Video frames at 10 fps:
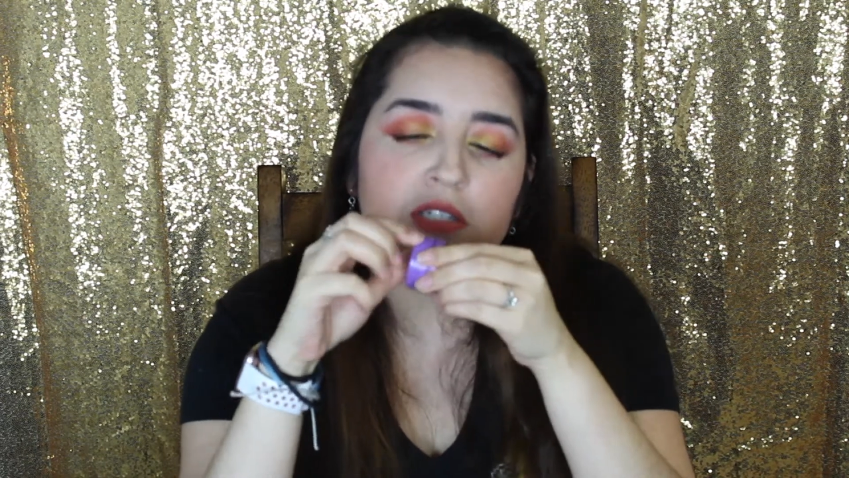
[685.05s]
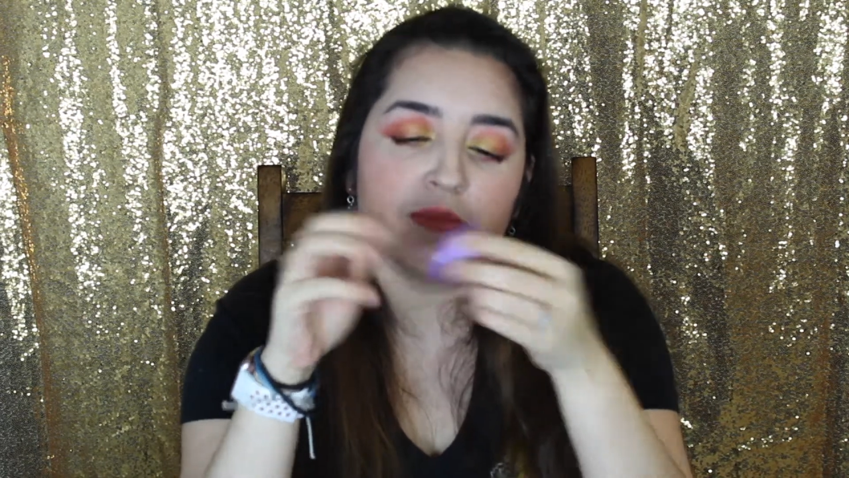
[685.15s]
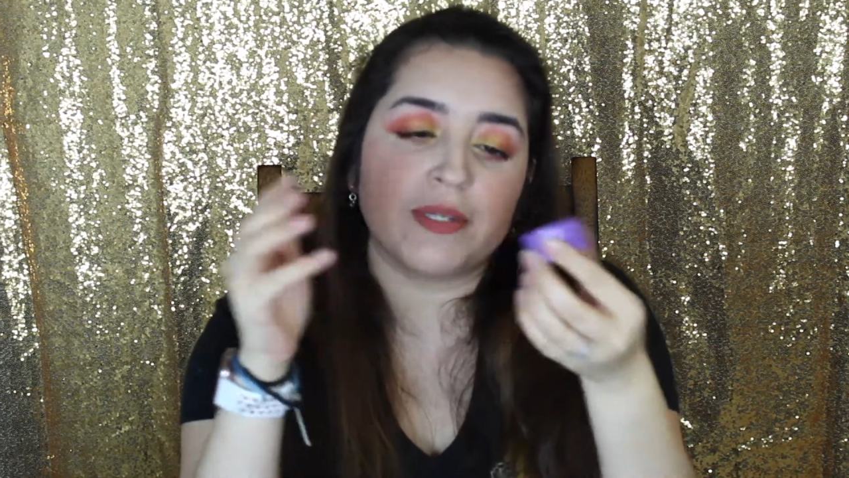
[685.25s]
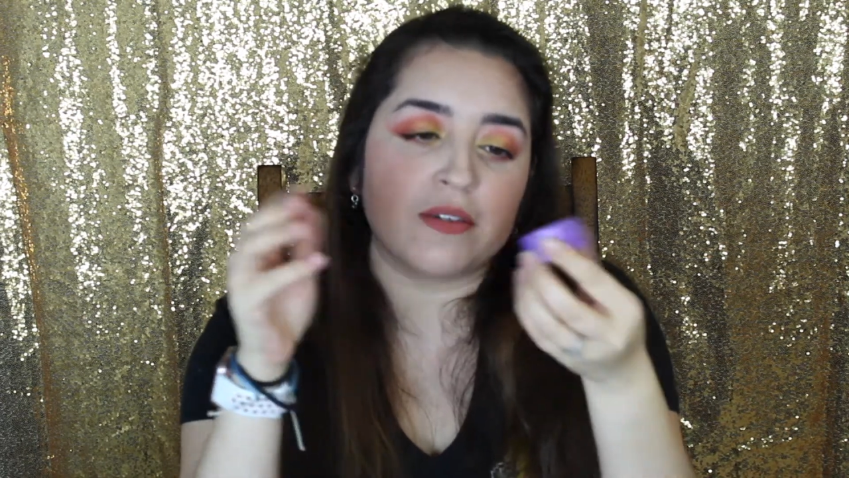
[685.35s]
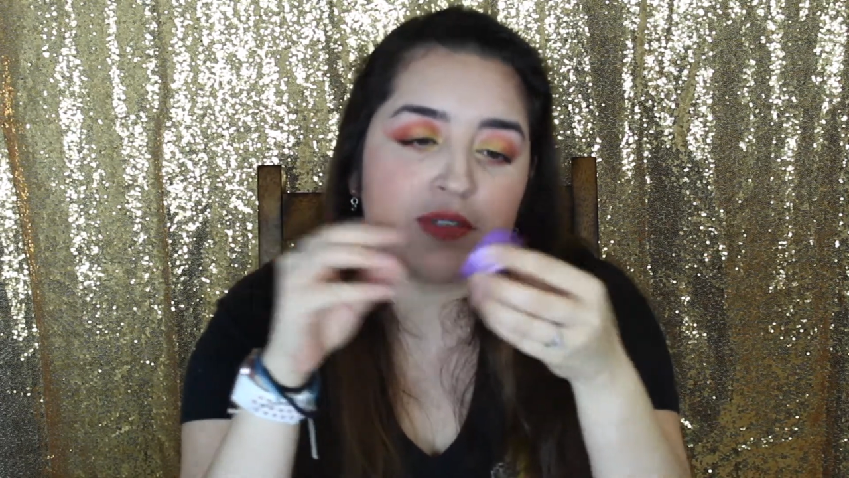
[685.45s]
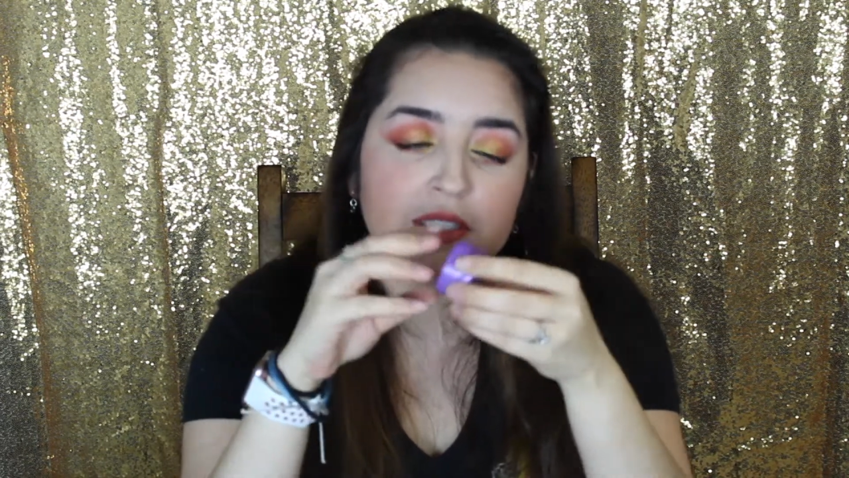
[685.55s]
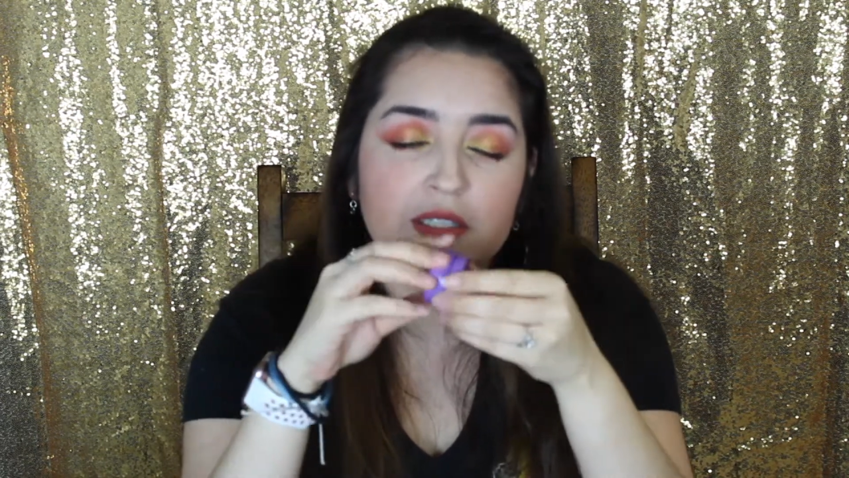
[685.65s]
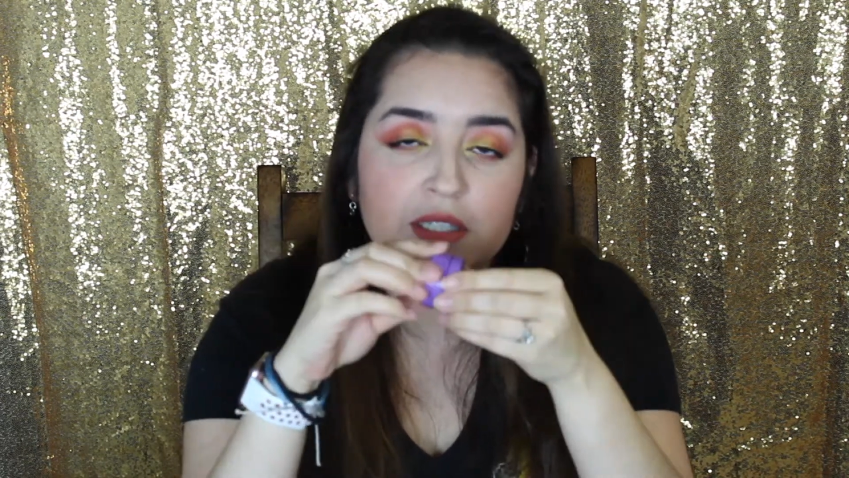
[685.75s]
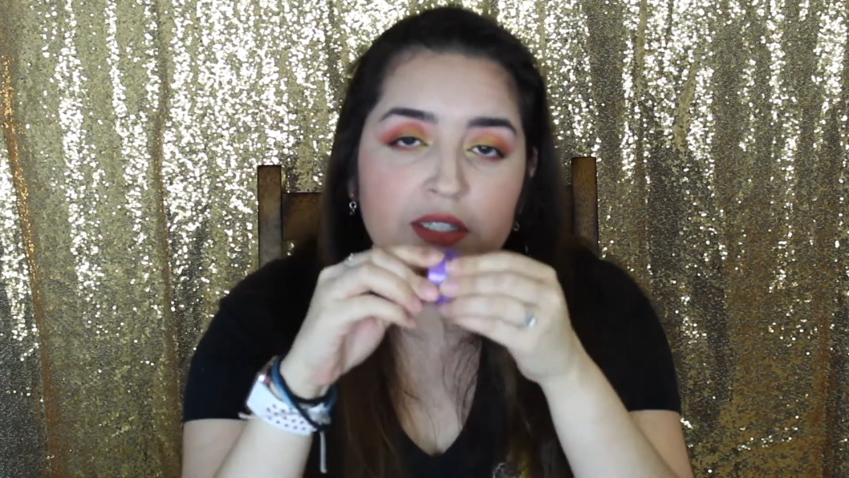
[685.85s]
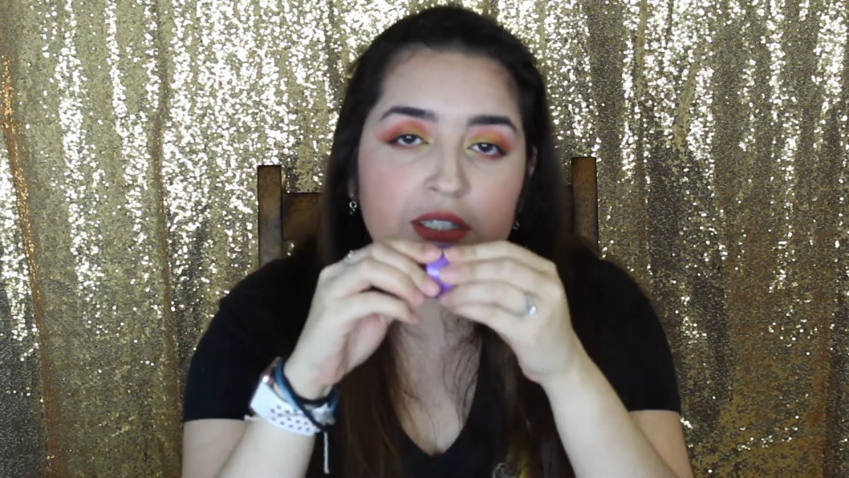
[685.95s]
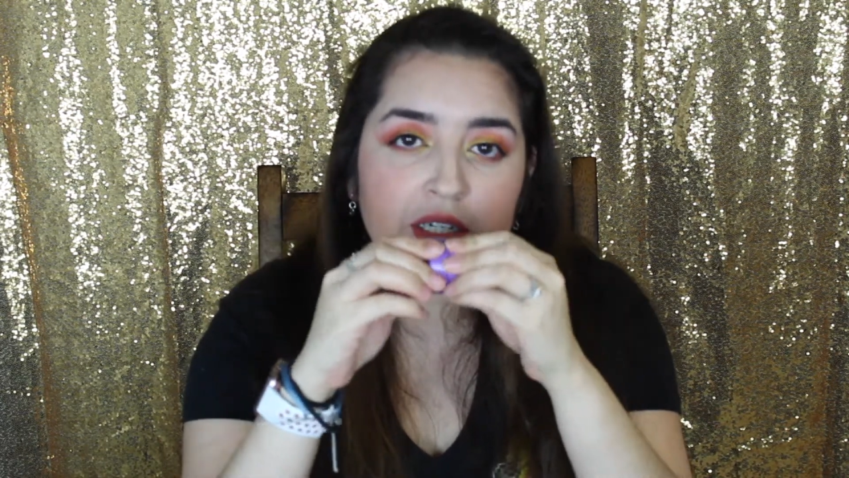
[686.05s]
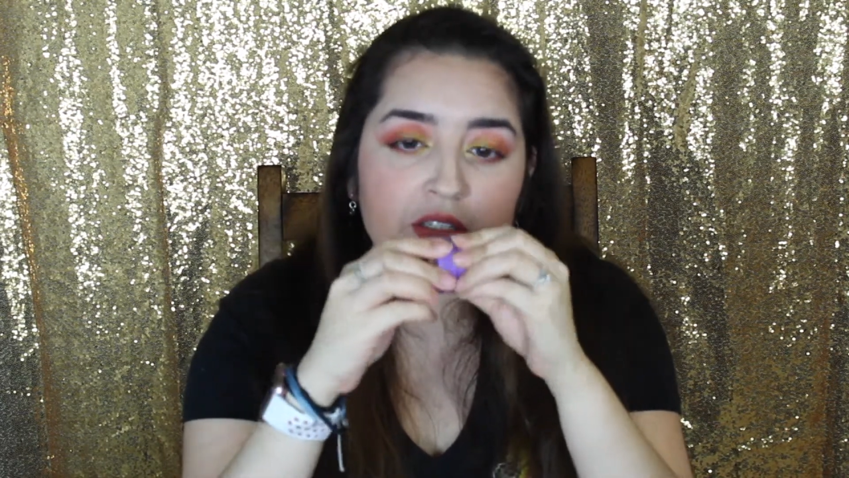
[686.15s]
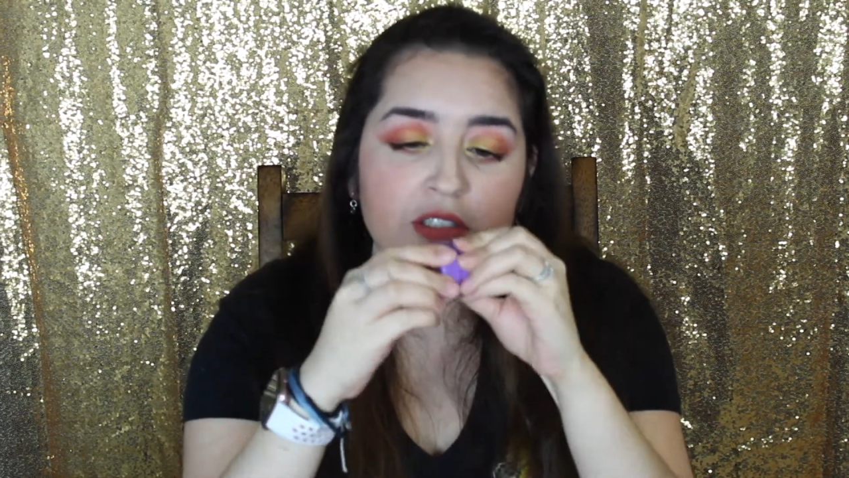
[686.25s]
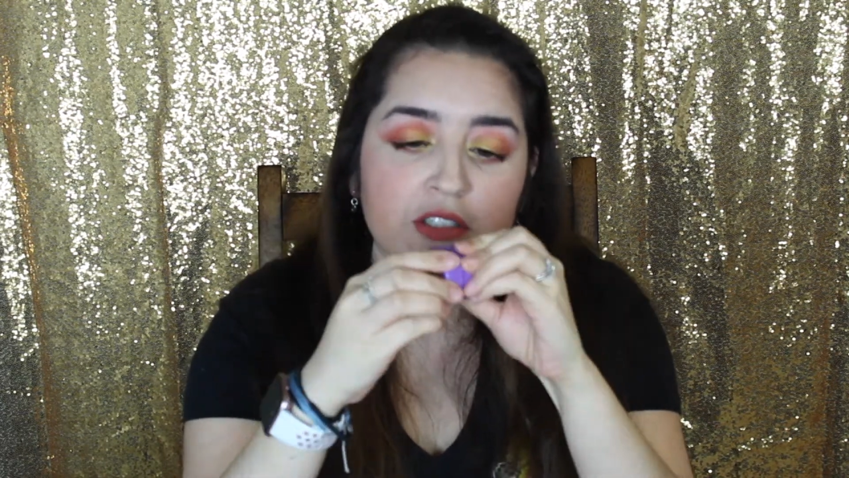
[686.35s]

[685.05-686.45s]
I mean, obviously this extra,